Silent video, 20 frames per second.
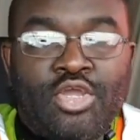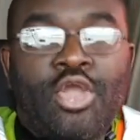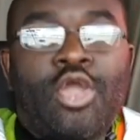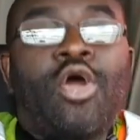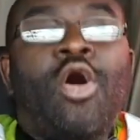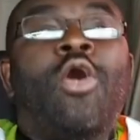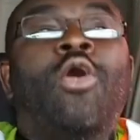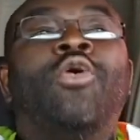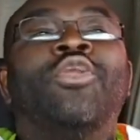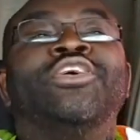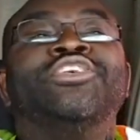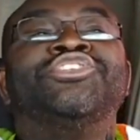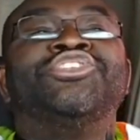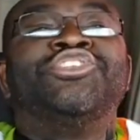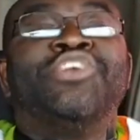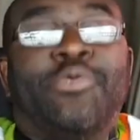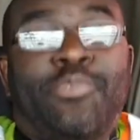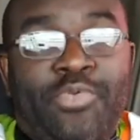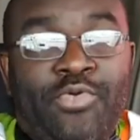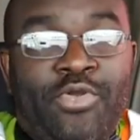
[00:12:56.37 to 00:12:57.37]
Call the
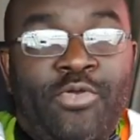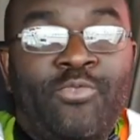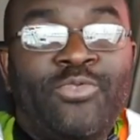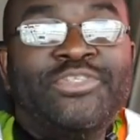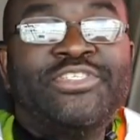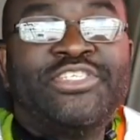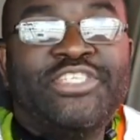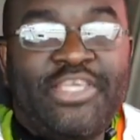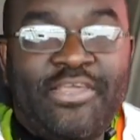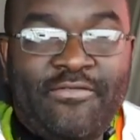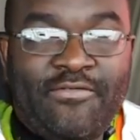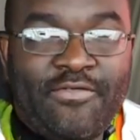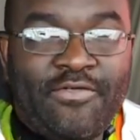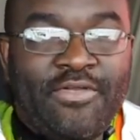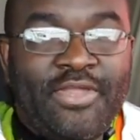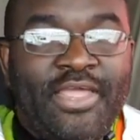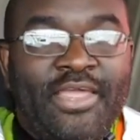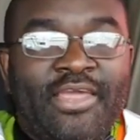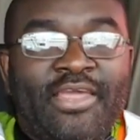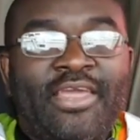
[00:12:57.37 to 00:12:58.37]
shipper and receiver
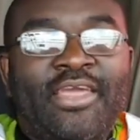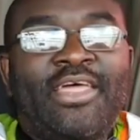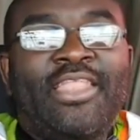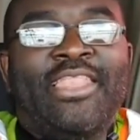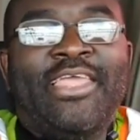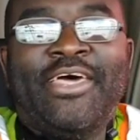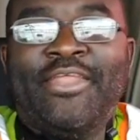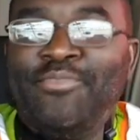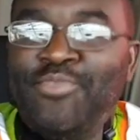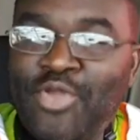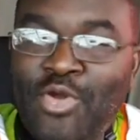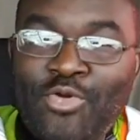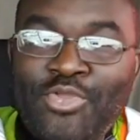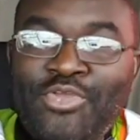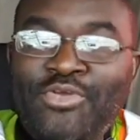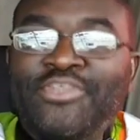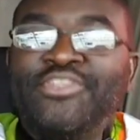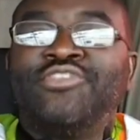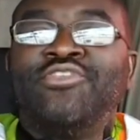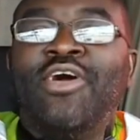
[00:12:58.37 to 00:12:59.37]
and let them know
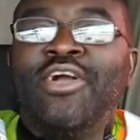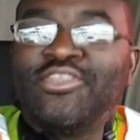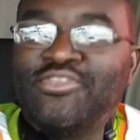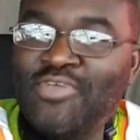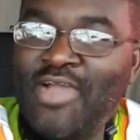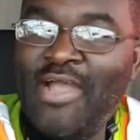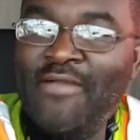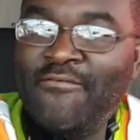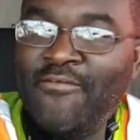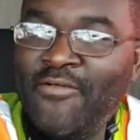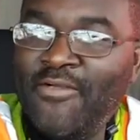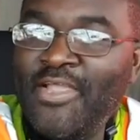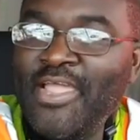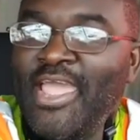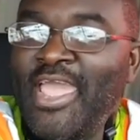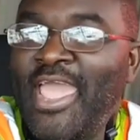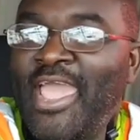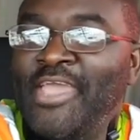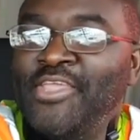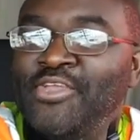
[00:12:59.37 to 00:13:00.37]
you're a truck driver
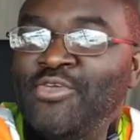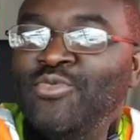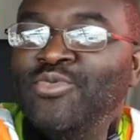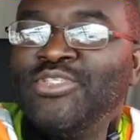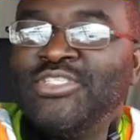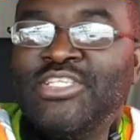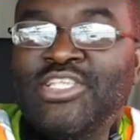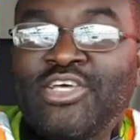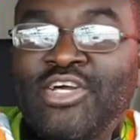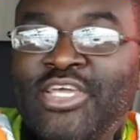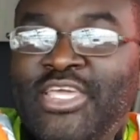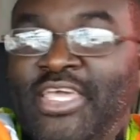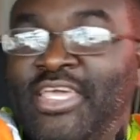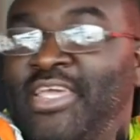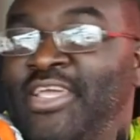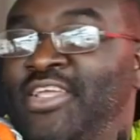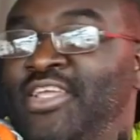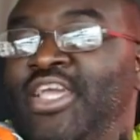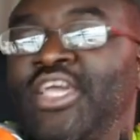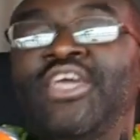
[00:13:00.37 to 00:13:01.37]
and you was
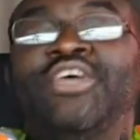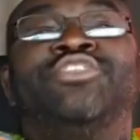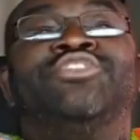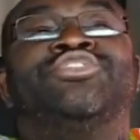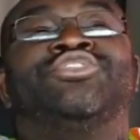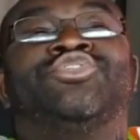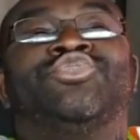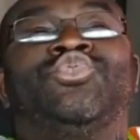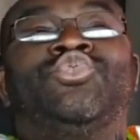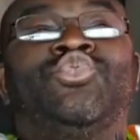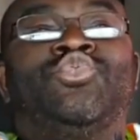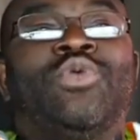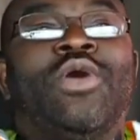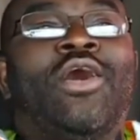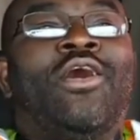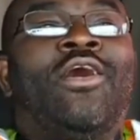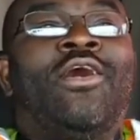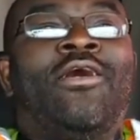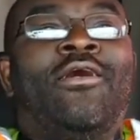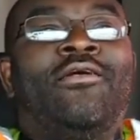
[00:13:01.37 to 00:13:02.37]
looking to
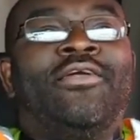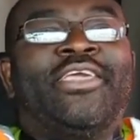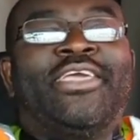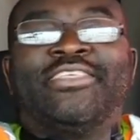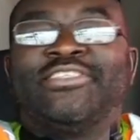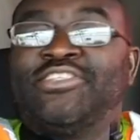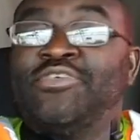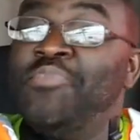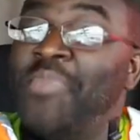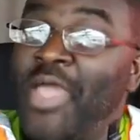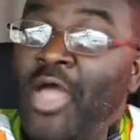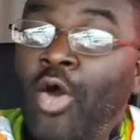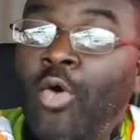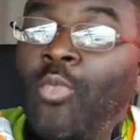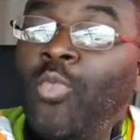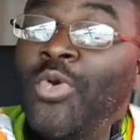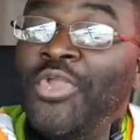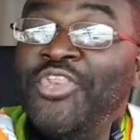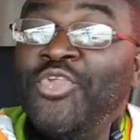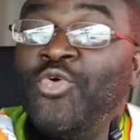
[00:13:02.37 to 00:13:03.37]
get some help with